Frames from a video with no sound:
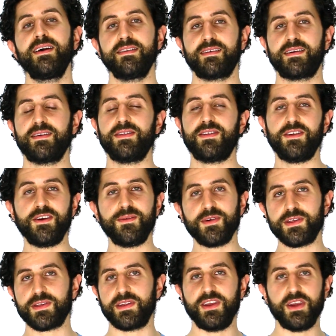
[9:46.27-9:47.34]
to
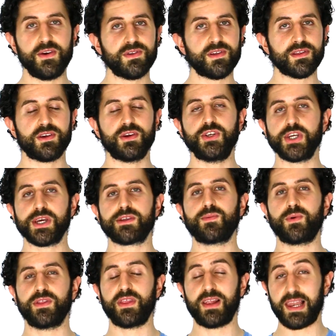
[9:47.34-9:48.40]
consumers and users who just
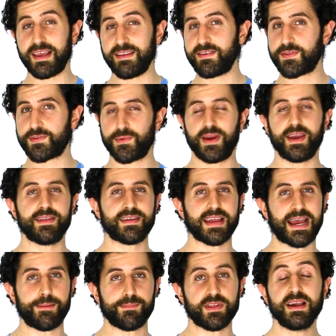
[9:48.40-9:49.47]
want the latest greatest
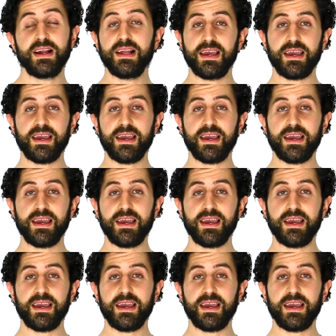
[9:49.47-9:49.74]
apps.